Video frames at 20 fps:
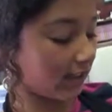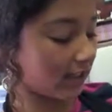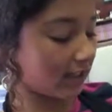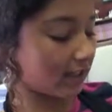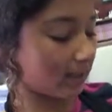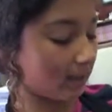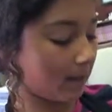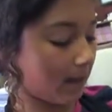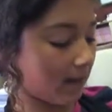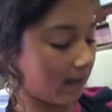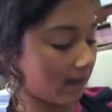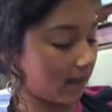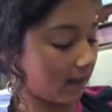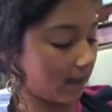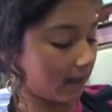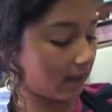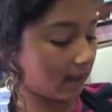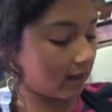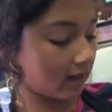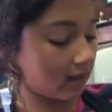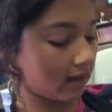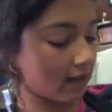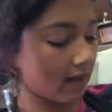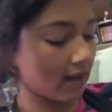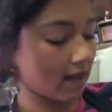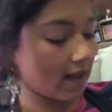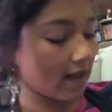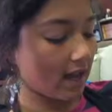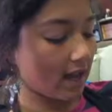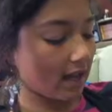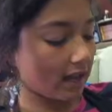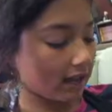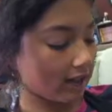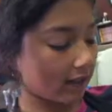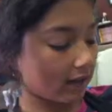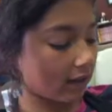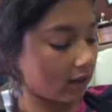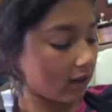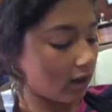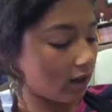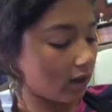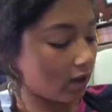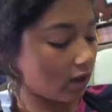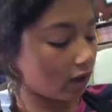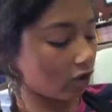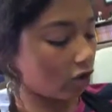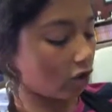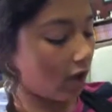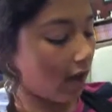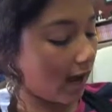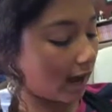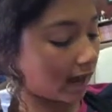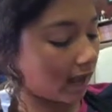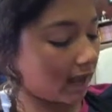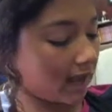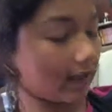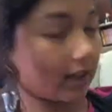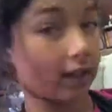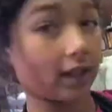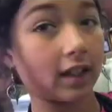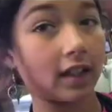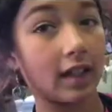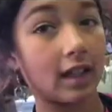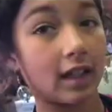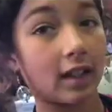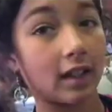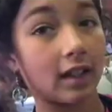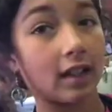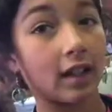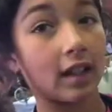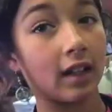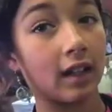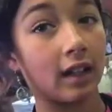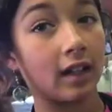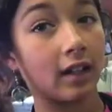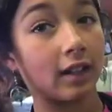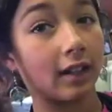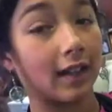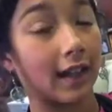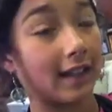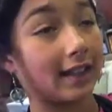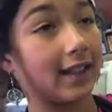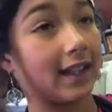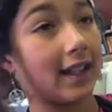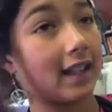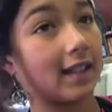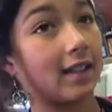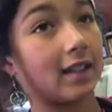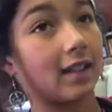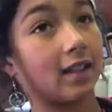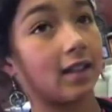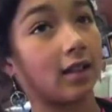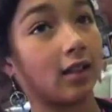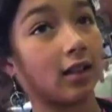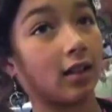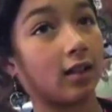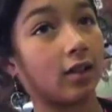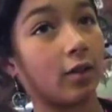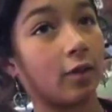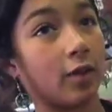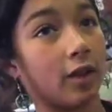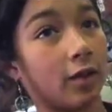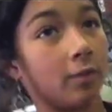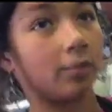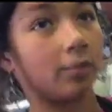expanding and contracting like this. When you